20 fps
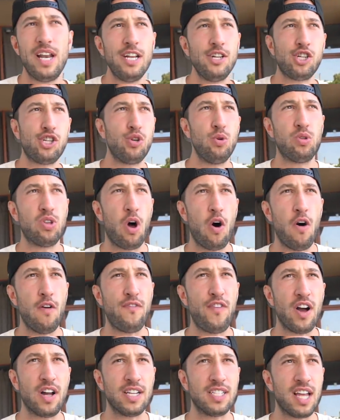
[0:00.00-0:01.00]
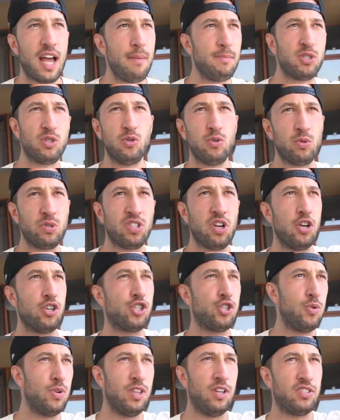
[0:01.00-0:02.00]
didn't shoot the whole fucking time. As soon as we started
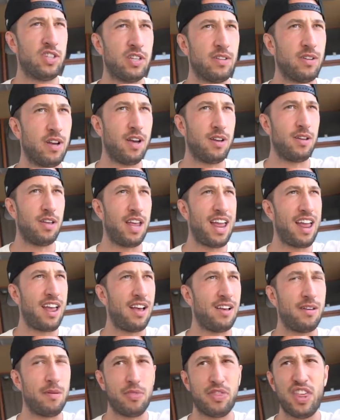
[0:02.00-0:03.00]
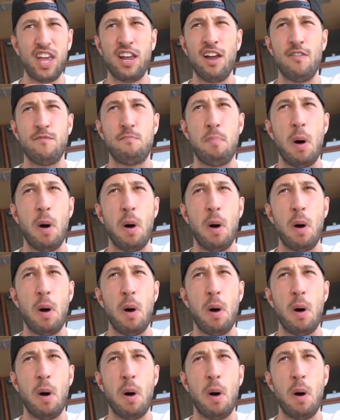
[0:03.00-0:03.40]
shooting, there's a, a, a thing of